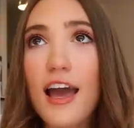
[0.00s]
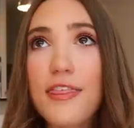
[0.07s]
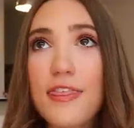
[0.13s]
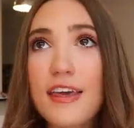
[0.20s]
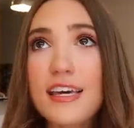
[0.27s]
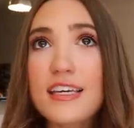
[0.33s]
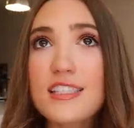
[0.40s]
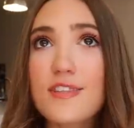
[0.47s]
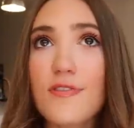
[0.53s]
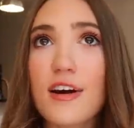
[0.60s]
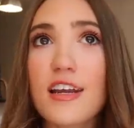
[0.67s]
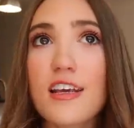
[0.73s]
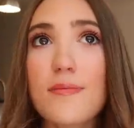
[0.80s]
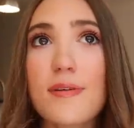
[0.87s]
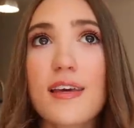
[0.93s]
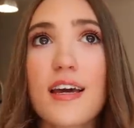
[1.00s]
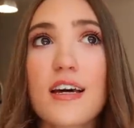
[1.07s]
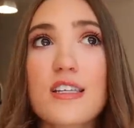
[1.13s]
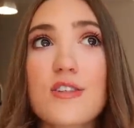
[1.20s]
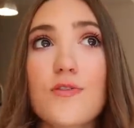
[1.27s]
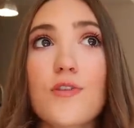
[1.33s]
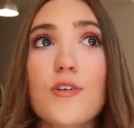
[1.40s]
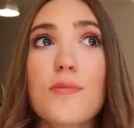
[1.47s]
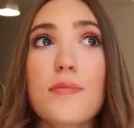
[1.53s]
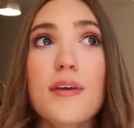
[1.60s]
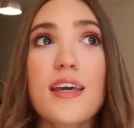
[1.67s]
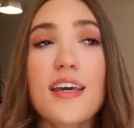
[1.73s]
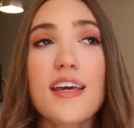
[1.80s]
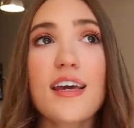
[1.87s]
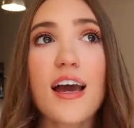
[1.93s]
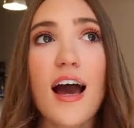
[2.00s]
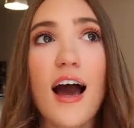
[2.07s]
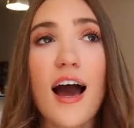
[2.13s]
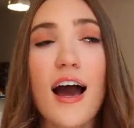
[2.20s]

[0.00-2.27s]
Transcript: I think it's funny because for me,